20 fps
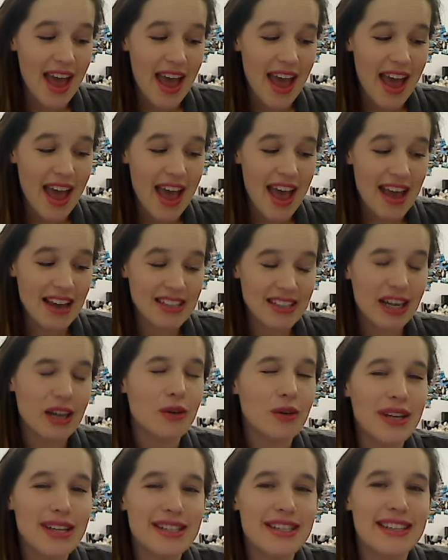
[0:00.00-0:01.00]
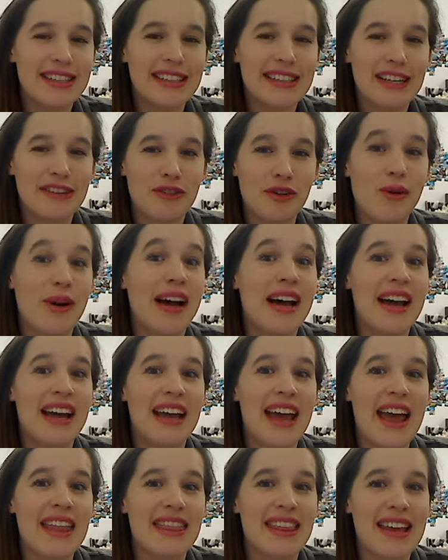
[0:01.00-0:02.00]
And I'll get to the
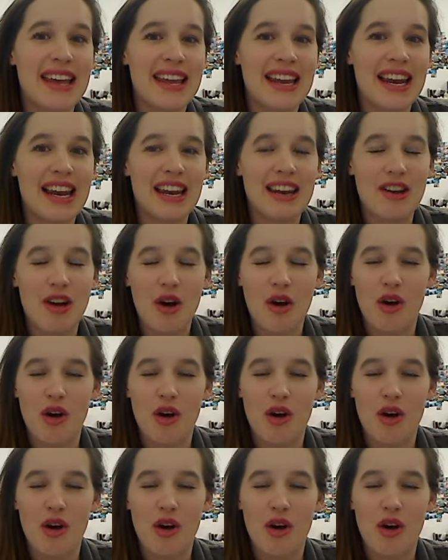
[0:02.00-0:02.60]
giveaway at the end